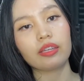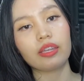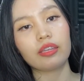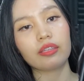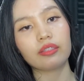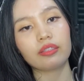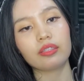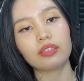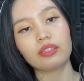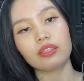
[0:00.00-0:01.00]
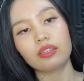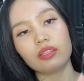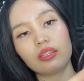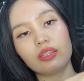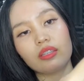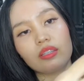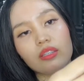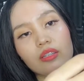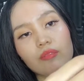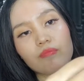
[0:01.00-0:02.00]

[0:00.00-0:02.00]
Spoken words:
And yeah,